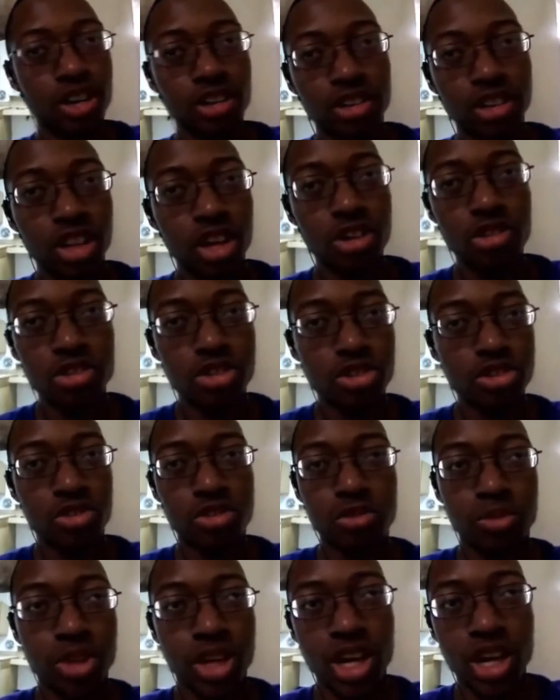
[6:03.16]
the locals
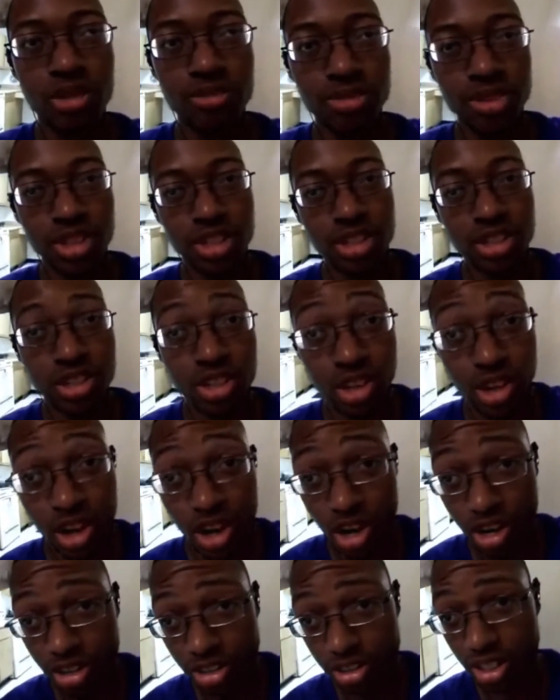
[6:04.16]
from Cumberland,
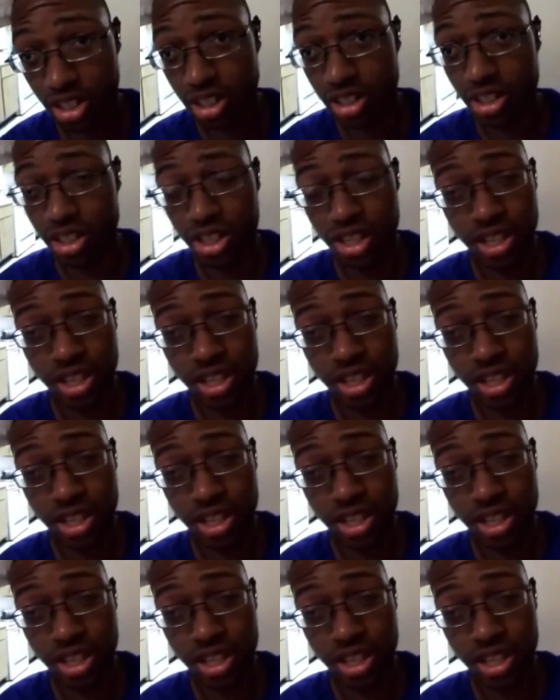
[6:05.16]
Harlan,